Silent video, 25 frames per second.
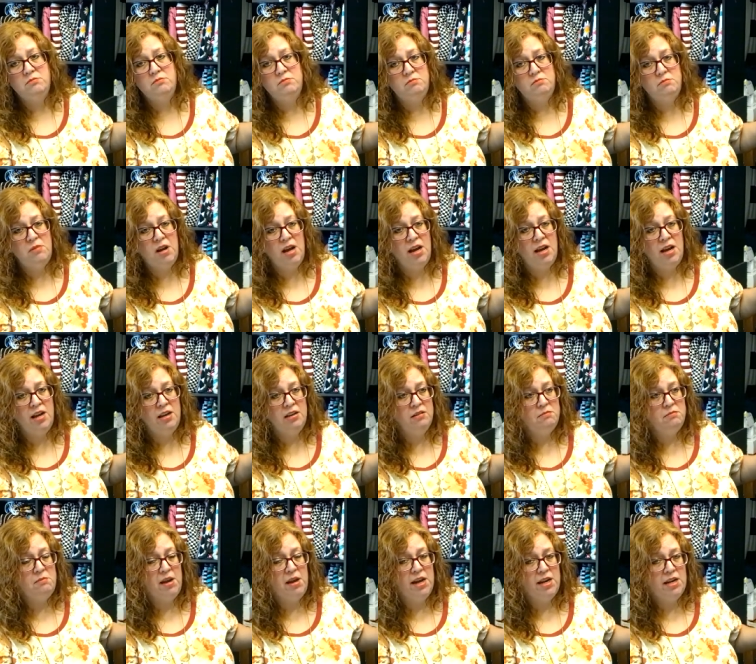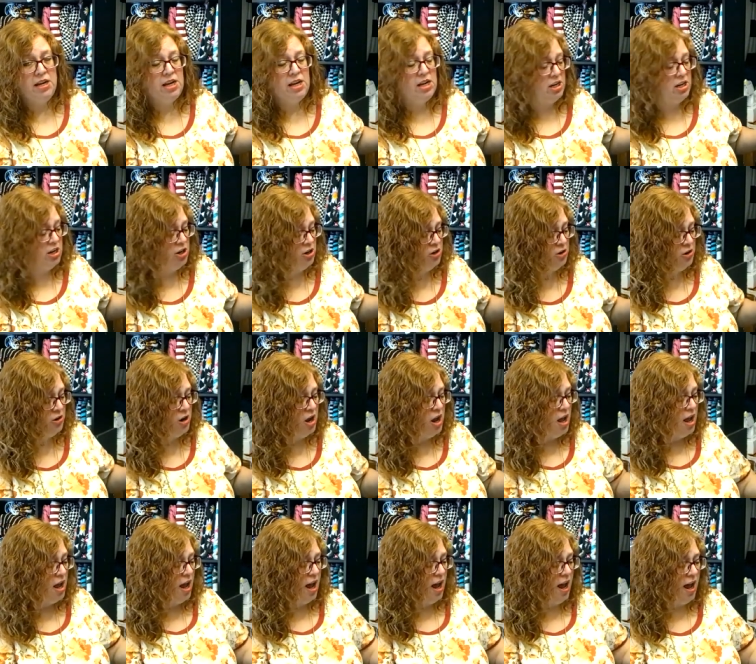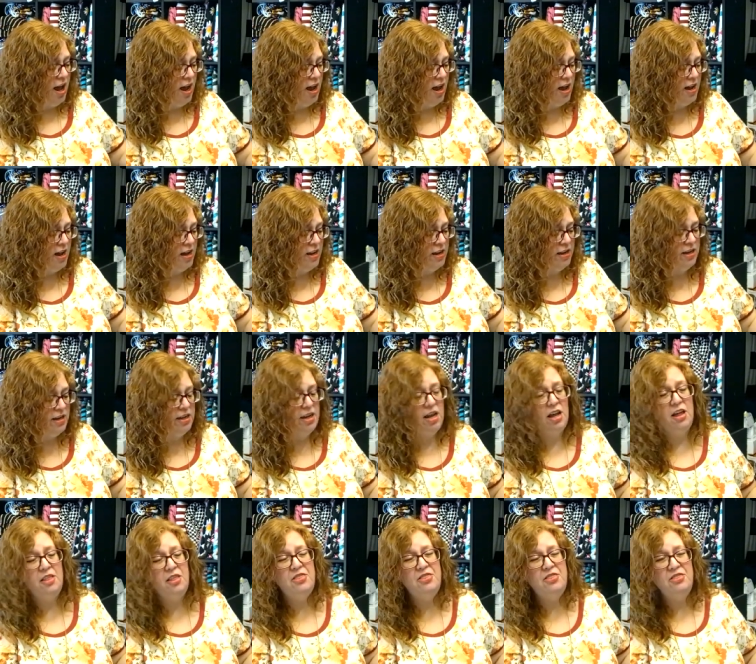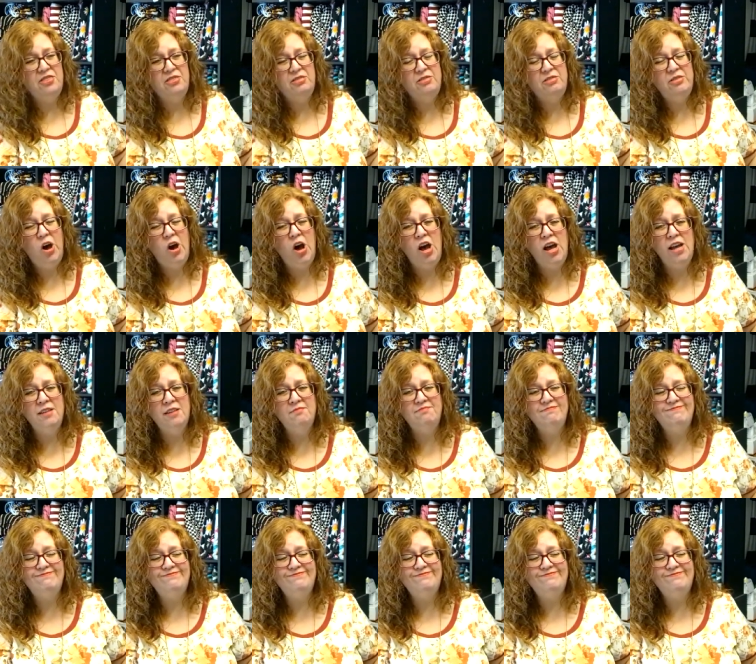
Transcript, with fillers: my mannequin here, I thought